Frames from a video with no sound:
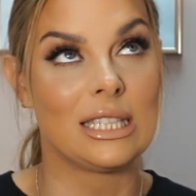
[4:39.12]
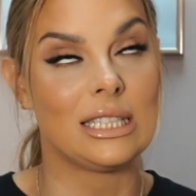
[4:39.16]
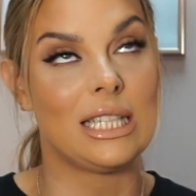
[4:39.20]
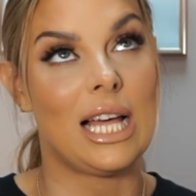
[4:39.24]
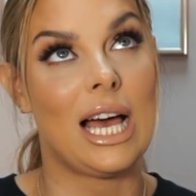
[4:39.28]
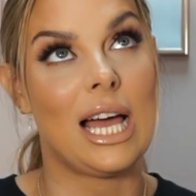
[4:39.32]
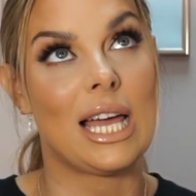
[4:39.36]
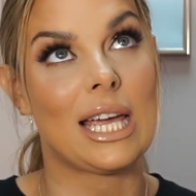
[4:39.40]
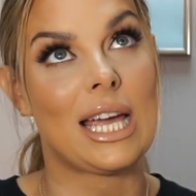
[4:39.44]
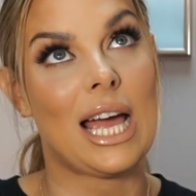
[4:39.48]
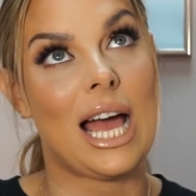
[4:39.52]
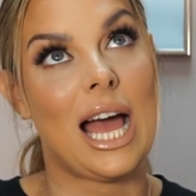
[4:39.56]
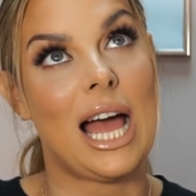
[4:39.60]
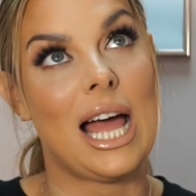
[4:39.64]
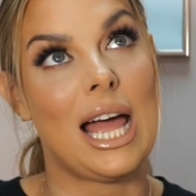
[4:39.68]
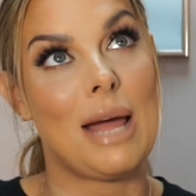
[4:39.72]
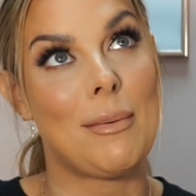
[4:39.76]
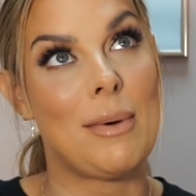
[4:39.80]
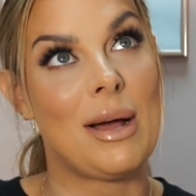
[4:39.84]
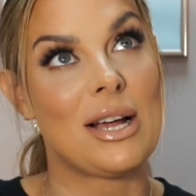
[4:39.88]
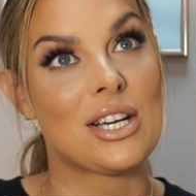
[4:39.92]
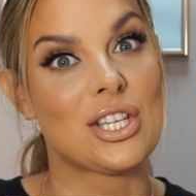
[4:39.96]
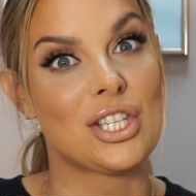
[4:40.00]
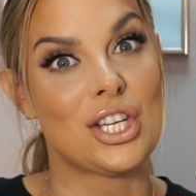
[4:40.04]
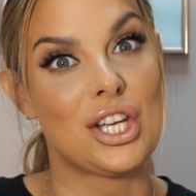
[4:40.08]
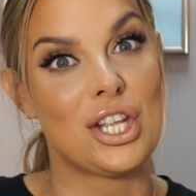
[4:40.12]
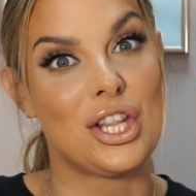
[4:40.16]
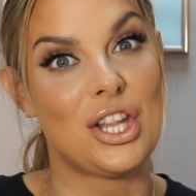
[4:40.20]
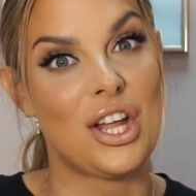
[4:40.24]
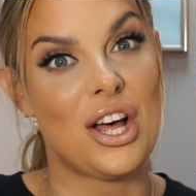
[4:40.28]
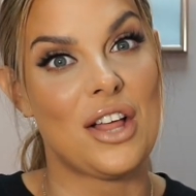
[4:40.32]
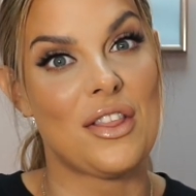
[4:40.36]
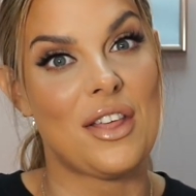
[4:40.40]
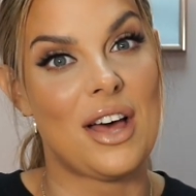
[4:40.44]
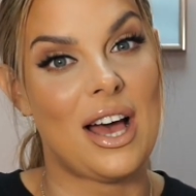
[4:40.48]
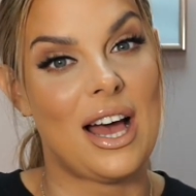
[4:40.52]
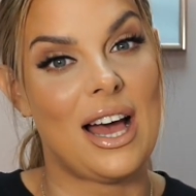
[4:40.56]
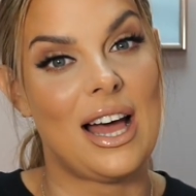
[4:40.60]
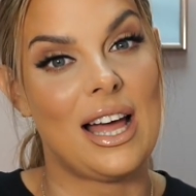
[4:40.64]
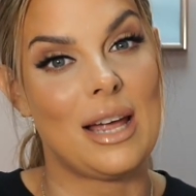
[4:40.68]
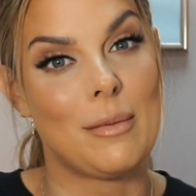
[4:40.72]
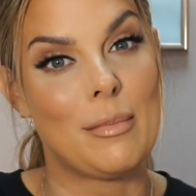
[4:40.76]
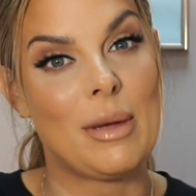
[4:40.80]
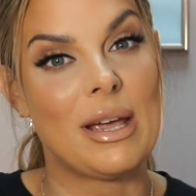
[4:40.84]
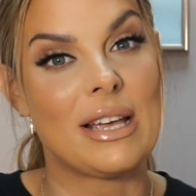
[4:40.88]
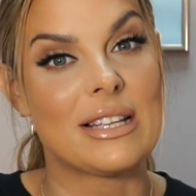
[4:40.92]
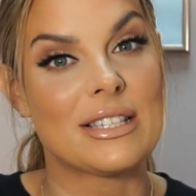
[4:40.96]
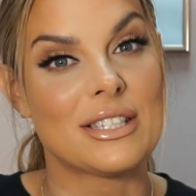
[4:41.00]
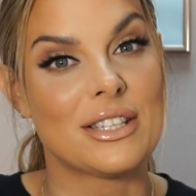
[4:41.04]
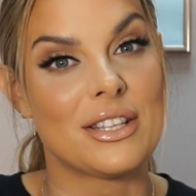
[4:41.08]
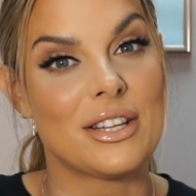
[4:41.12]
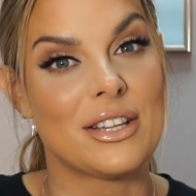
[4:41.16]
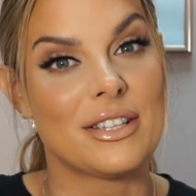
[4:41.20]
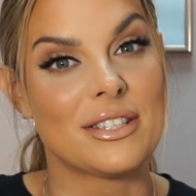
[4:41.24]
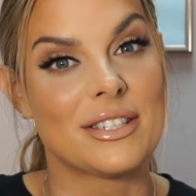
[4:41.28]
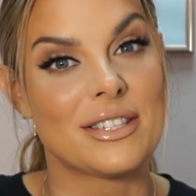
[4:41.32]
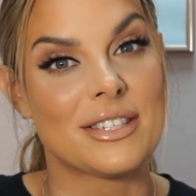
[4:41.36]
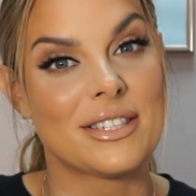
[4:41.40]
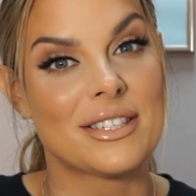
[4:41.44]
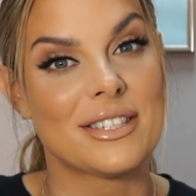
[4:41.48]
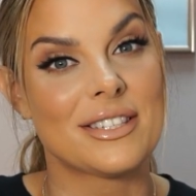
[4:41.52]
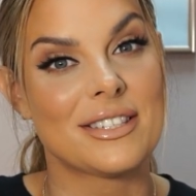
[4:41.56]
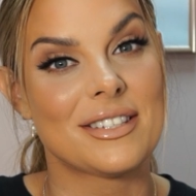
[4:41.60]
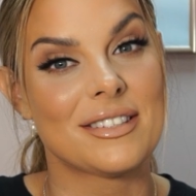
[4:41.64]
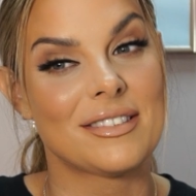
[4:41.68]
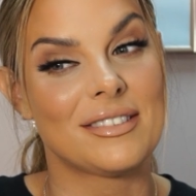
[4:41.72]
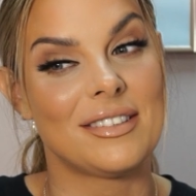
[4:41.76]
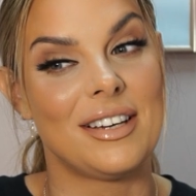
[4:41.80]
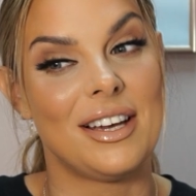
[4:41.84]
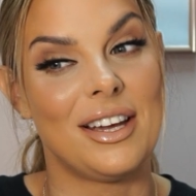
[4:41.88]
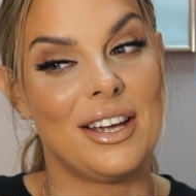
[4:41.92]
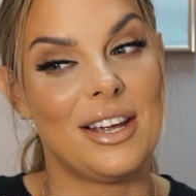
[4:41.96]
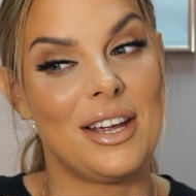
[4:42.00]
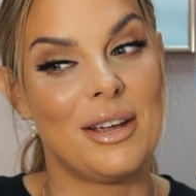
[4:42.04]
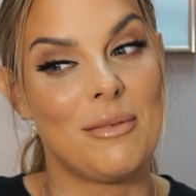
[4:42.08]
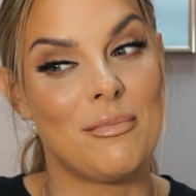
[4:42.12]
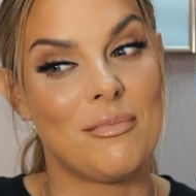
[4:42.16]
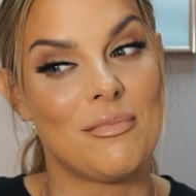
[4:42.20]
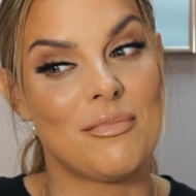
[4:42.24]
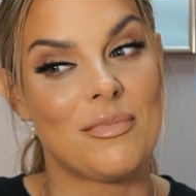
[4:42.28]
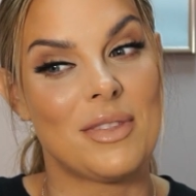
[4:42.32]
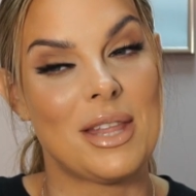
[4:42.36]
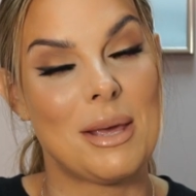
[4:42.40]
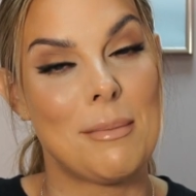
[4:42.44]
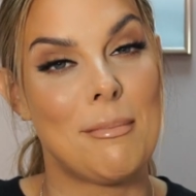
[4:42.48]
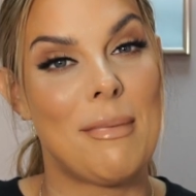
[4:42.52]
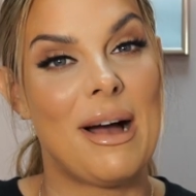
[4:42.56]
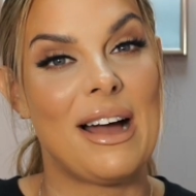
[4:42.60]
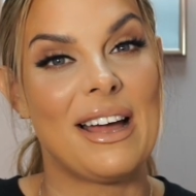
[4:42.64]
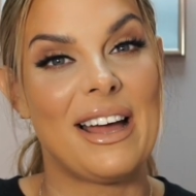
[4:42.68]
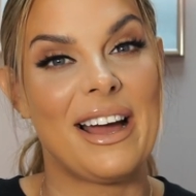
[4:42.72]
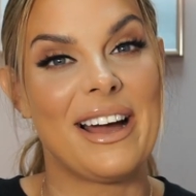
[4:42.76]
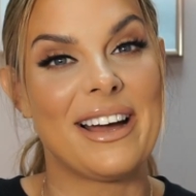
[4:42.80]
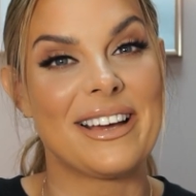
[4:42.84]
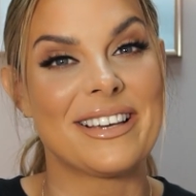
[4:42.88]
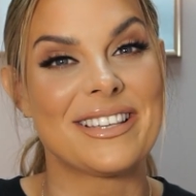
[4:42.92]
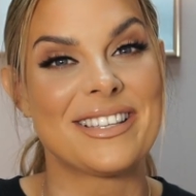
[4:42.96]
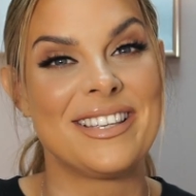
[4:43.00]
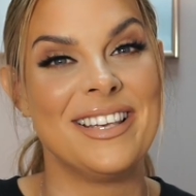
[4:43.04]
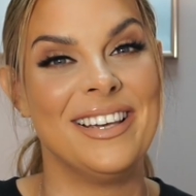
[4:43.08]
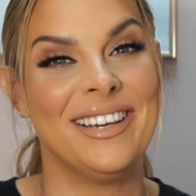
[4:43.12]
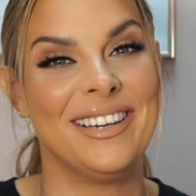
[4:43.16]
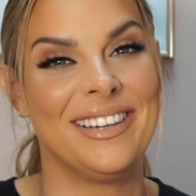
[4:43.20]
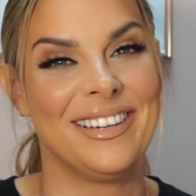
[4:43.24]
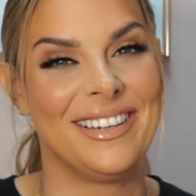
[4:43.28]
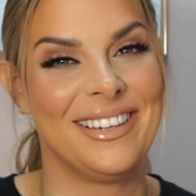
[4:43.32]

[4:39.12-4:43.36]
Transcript: Like, I am actually not that high maintenance in my eyes.